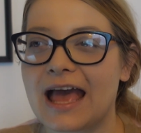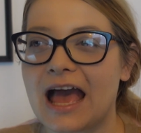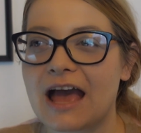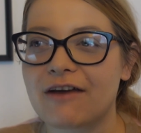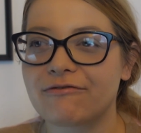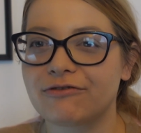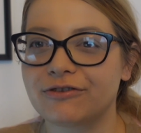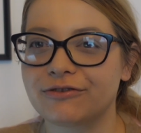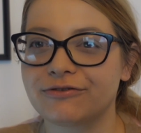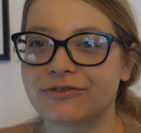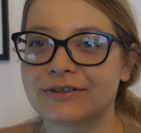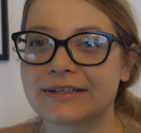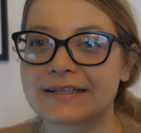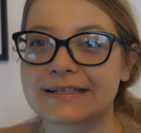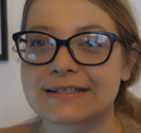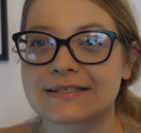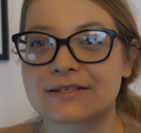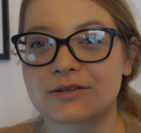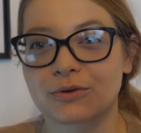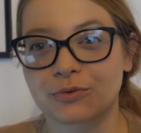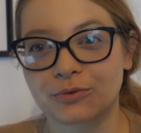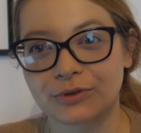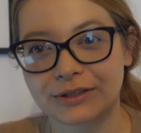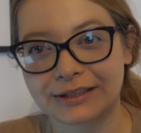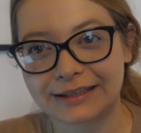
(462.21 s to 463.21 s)
everything is
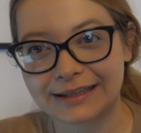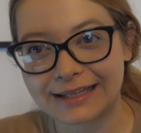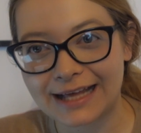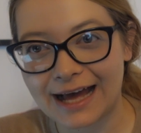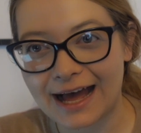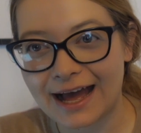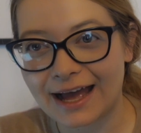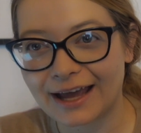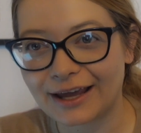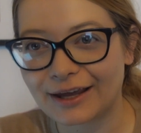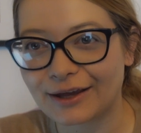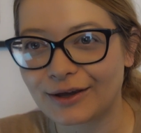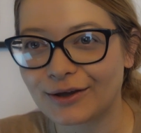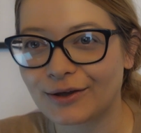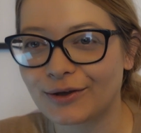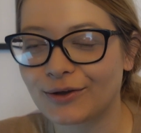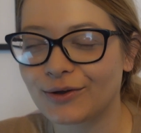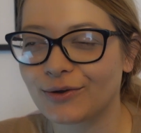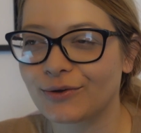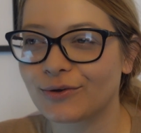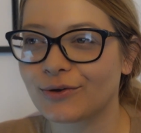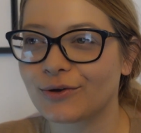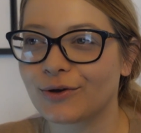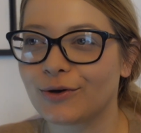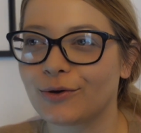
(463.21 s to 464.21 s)
slowly dying,
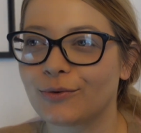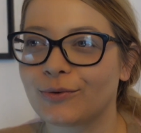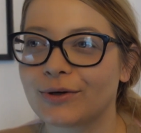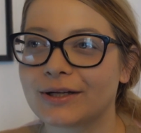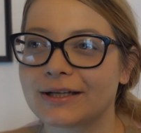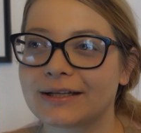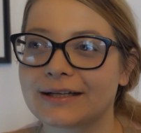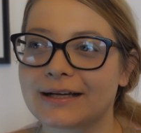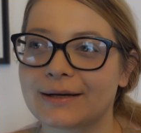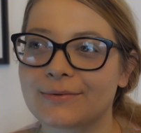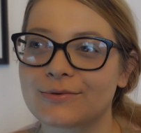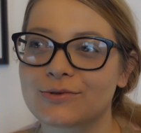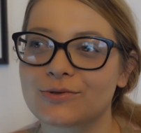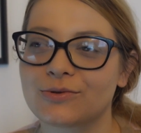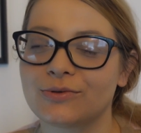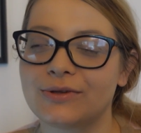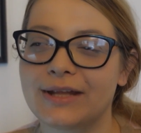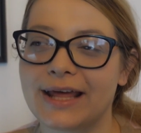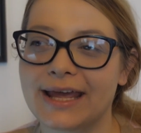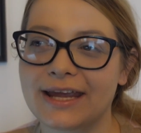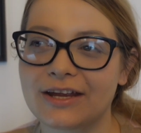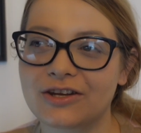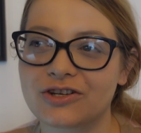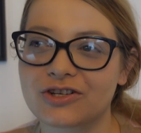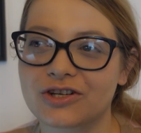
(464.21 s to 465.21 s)
you know, when it comes to
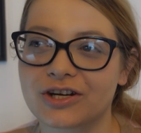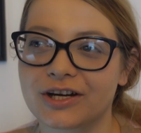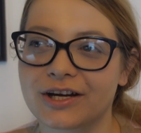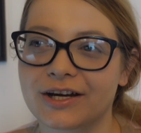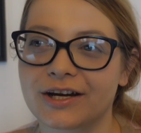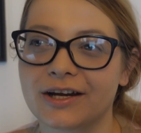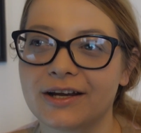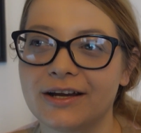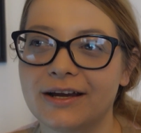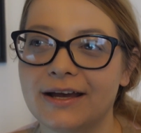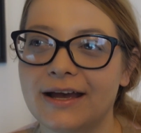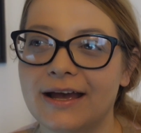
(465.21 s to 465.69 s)
nature.